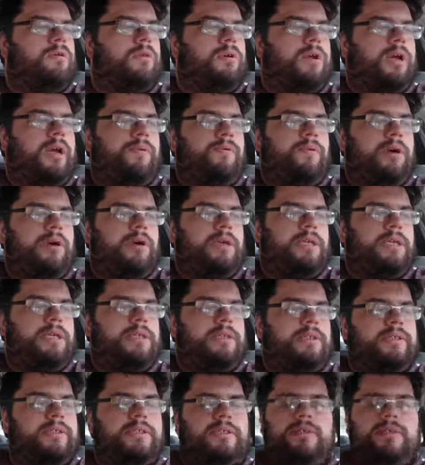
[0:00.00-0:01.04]
What I want
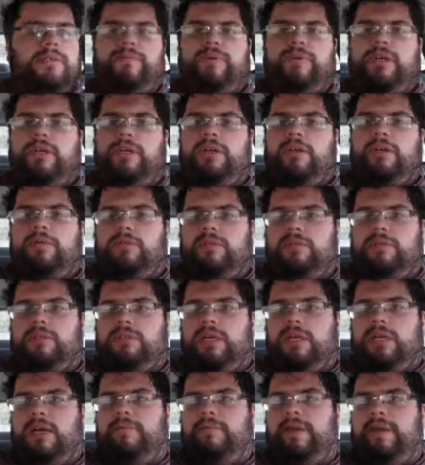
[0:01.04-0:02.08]
is some pretty good ones.
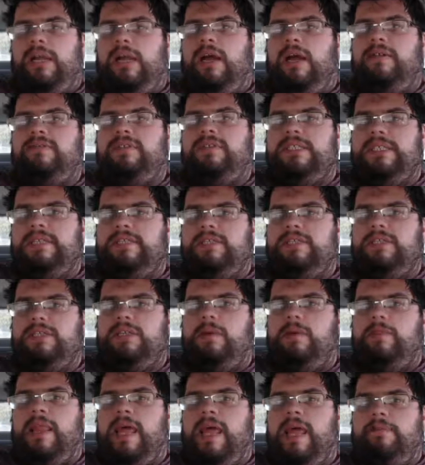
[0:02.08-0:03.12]
I mean, I've seen
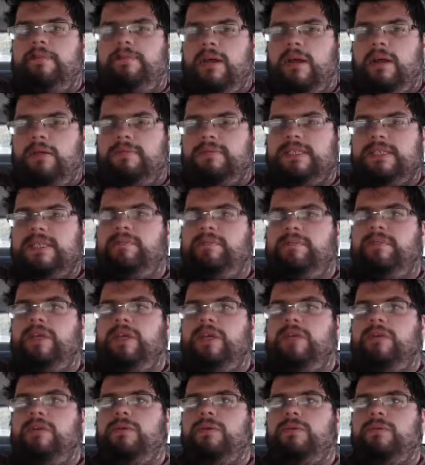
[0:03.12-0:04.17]
some laptop
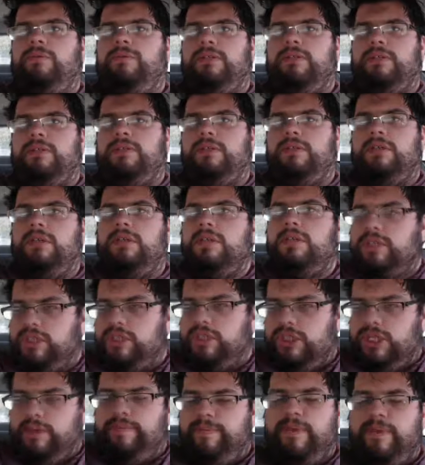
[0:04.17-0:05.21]
CPUs and
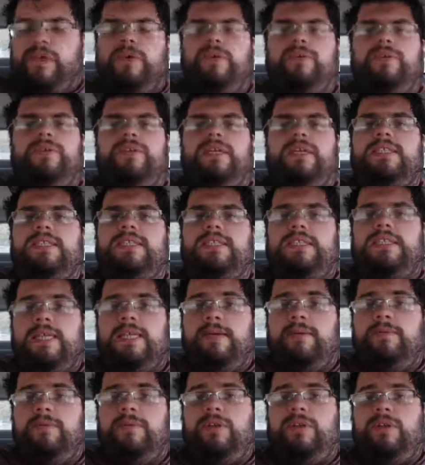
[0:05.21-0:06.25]
GPUs that
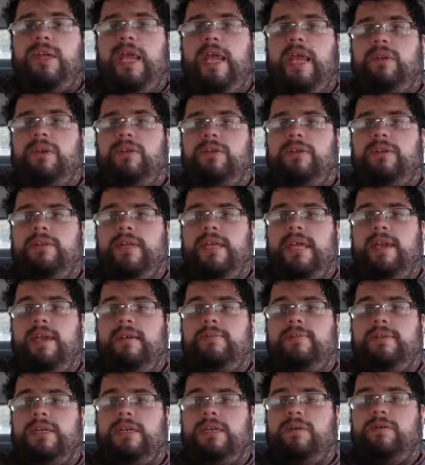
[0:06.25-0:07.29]
seem to handle the
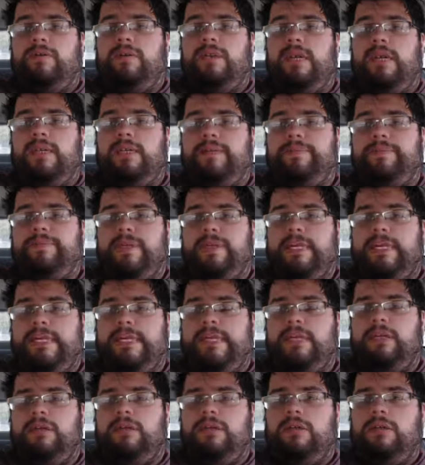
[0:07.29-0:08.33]
games that I would like to
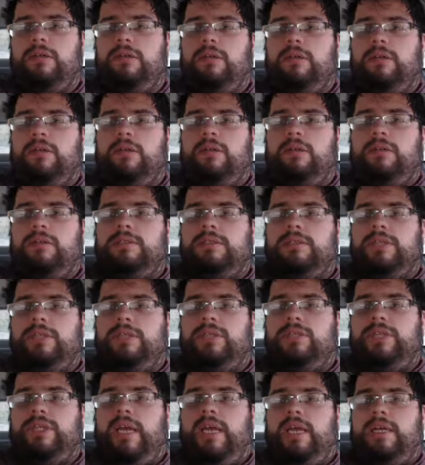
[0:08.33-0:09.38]
play,
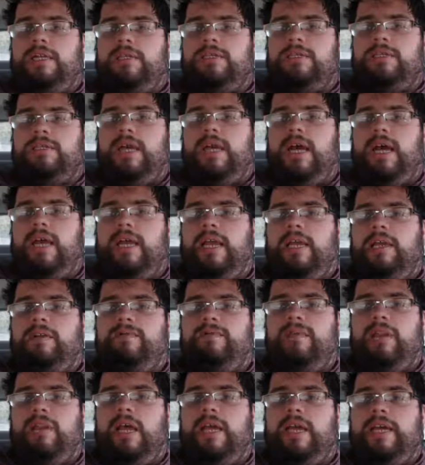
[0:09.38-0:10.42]
such as Dying
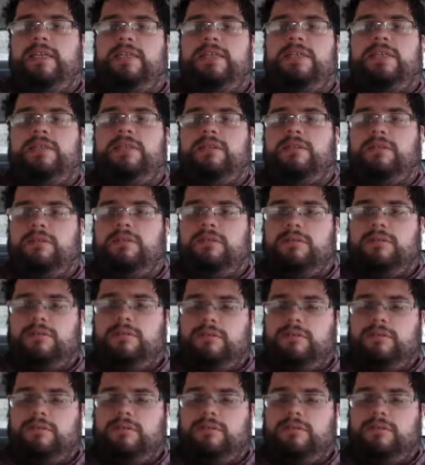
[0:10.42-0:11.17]
of Light.